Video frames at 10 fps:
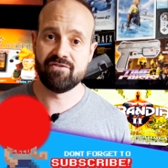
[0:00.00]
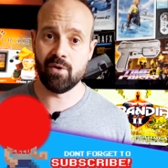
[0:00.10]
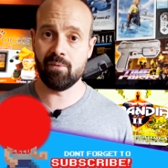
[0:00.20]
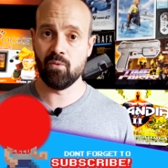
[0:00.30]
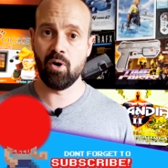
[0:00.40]
If
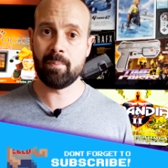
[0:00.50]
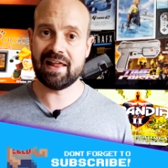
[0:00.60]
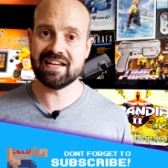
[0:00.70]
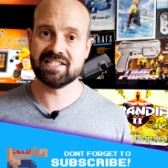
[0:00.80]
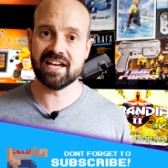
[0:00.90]
you want more
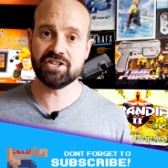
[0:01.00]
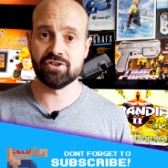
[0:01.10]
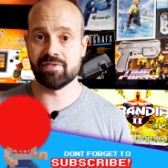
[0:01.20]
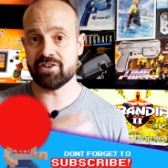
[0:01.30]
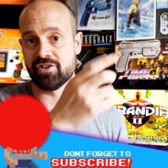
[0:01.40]

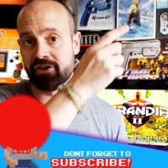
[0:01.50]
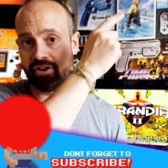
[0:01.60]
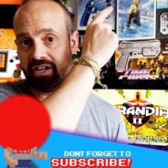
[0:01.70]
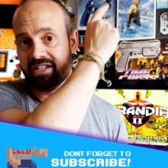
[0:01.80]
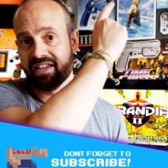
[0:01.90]
PlayStation or retro
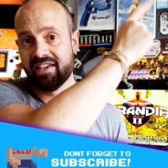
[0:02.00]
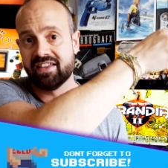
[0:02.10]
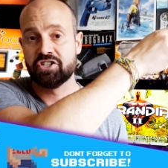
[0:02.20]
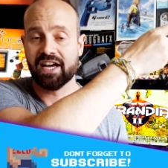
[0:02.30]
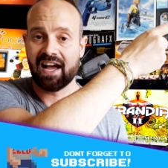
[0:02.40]
goodness,
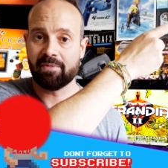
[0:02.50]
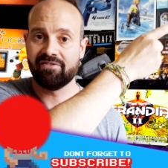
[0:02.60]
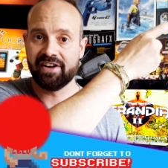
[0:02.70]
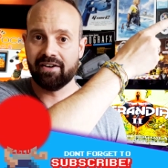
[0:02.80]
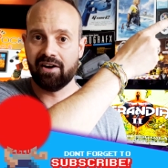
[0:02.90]
then check out
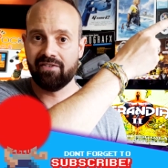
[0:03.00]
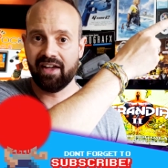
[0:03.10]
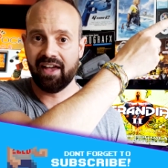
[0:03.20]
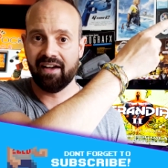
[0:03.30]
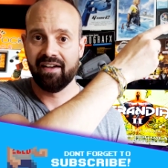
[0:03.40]
my video
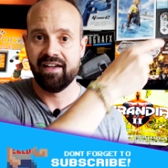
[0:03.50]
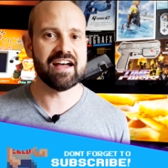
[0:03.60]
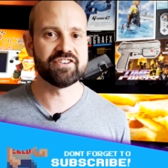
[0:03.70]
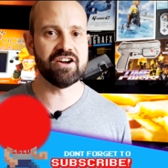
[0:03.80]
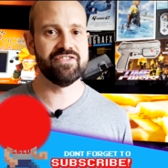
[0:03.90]
over here.
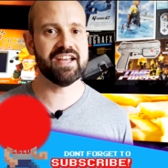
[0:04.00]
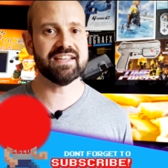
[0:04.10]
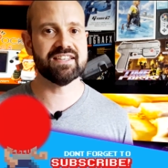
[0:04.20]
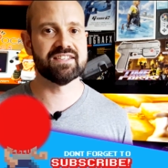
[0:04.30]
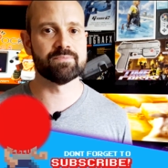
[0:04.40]
And don't
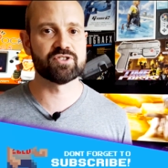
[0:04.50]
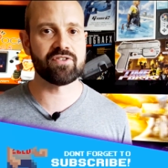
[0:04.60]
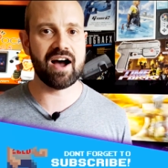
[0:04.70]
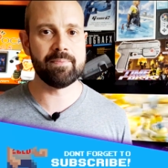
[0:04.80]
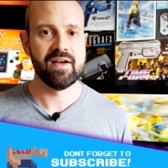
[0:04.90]
forget to
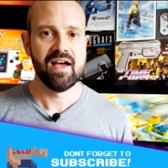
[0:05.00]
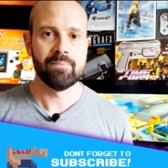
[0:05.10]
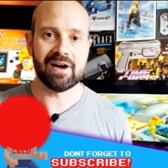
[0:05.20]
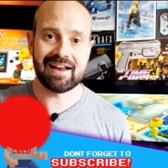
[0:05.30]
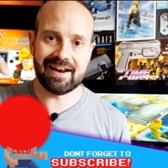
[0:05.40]
subscribe
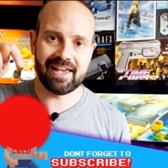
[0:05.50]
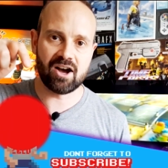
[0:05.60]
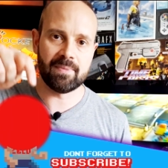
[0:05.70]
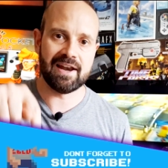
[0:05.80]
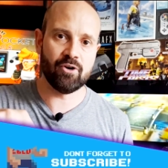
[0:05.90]
by clicking
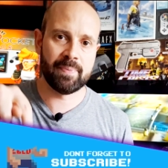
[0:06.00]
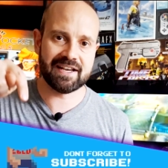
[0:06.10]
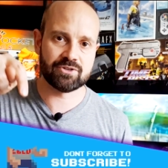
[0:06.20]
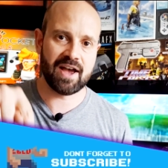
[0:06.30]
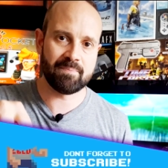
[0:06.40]
on my little
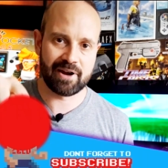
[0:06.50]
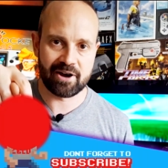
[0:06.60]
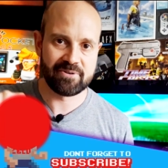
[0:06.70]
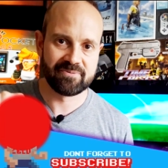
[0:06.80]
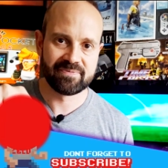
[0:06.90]
pixel head below.